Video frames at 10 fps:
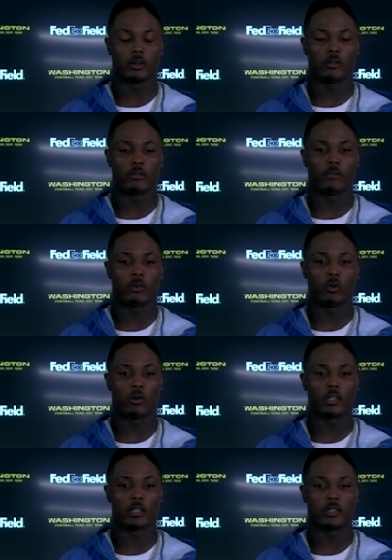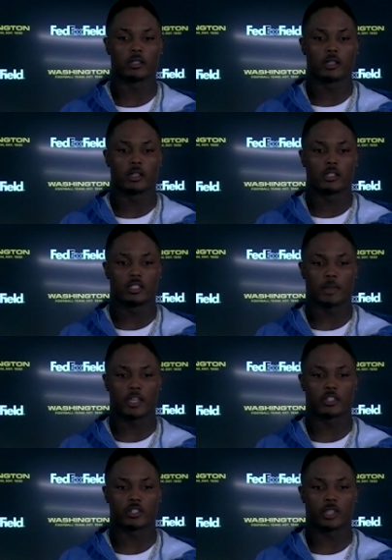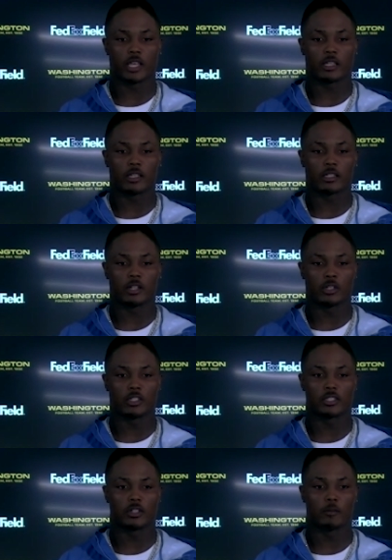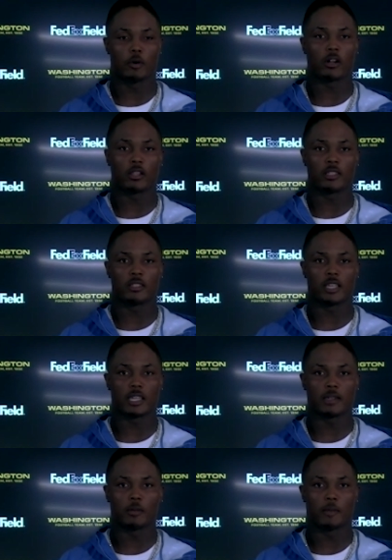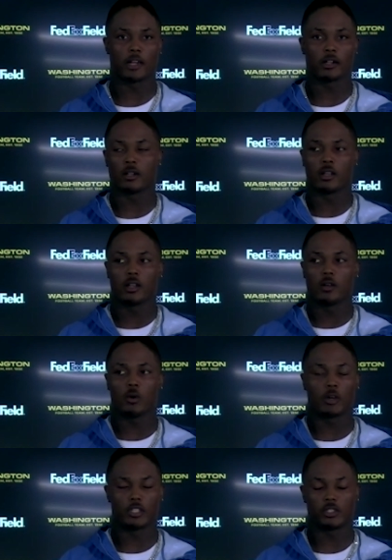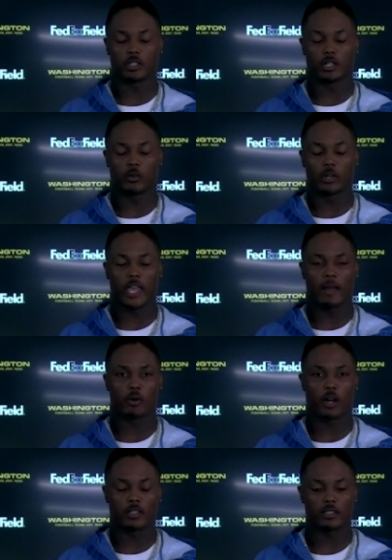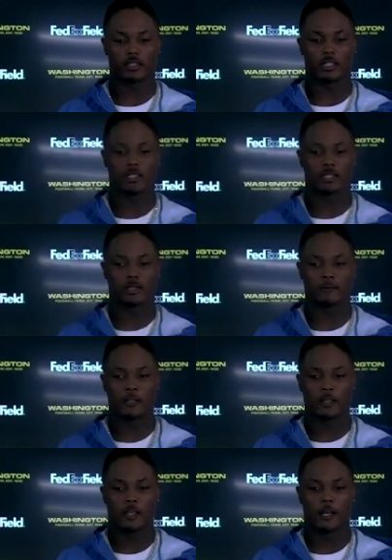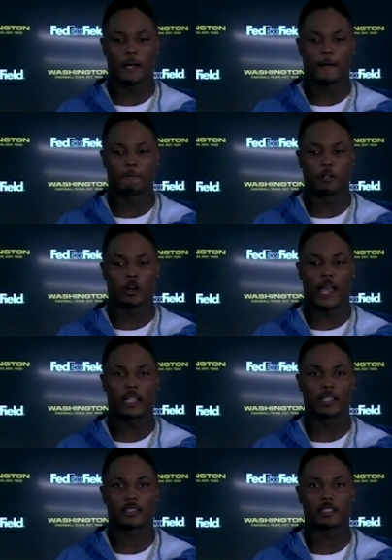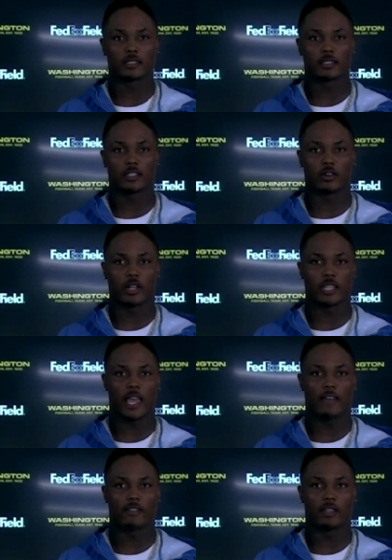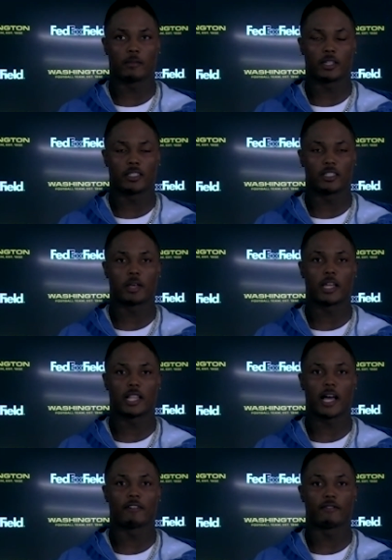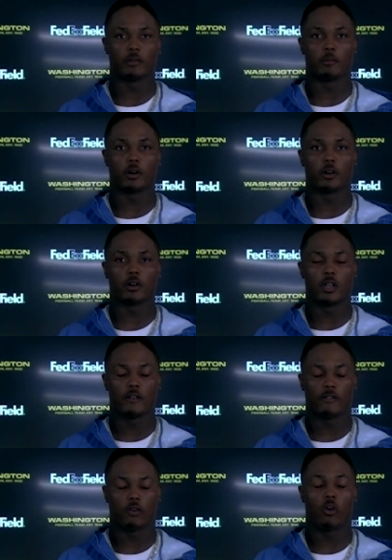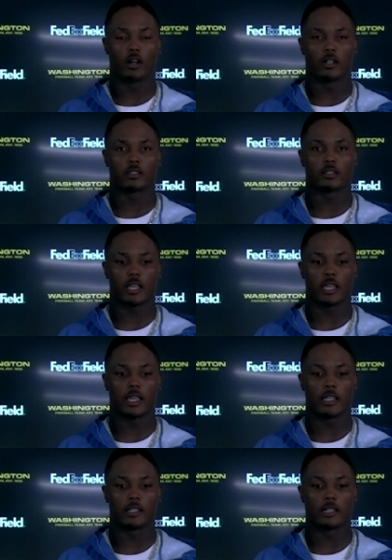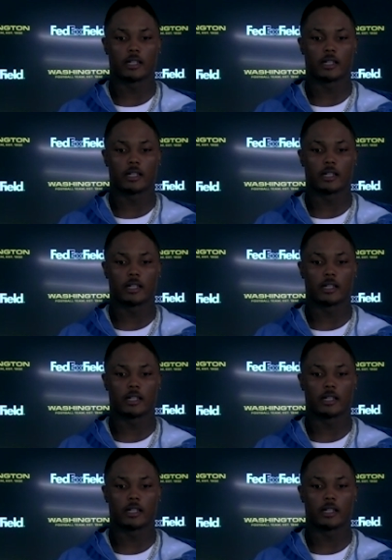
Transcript: going forward and just making sure that, you know, he's still part of this team no matter what his rehab process is. And, you know, Alex is great to have him because he's played a lot of football for us. And,